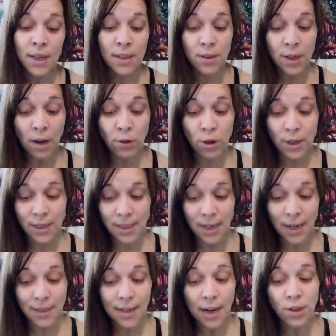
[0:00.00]
His tenderness
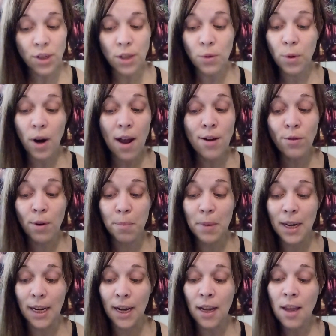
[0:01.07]
and attentions were
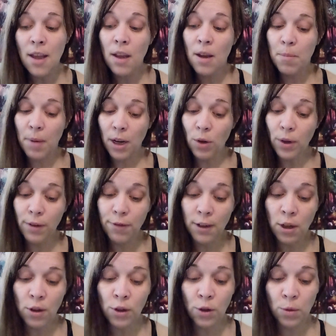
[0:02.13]
unremitting, my grief
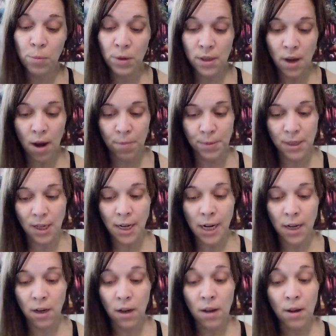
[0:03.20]
and gloom was
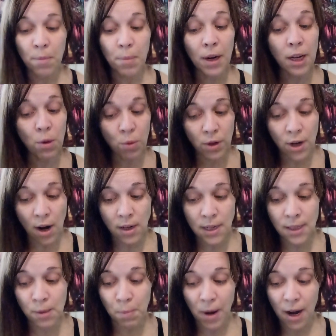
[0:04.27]
obstinate, but he would not
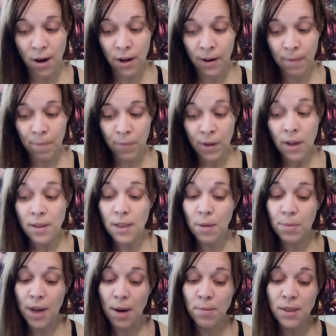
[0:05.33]
despair.
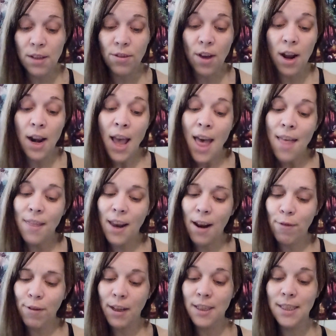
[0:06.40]
Sometimes he thought that
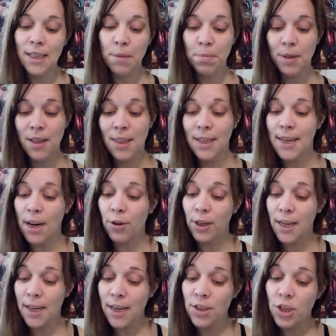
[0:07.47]
I felt deeply the
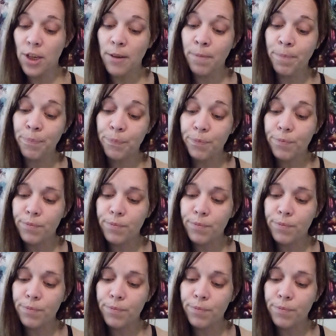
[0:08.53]
degradation